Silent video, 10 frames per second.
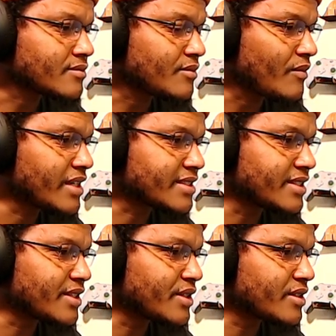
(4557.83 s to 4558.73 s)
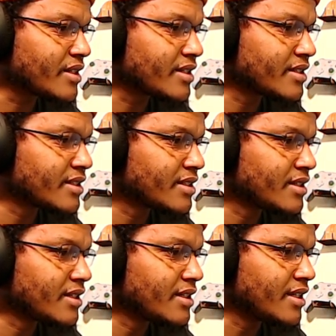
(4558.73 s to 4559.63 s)
It's neither here nor
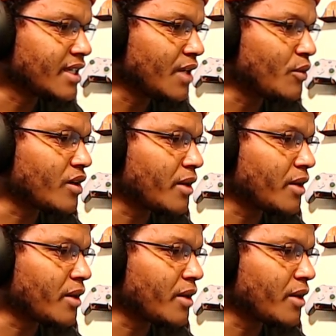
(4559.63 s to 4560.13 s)
there. It will come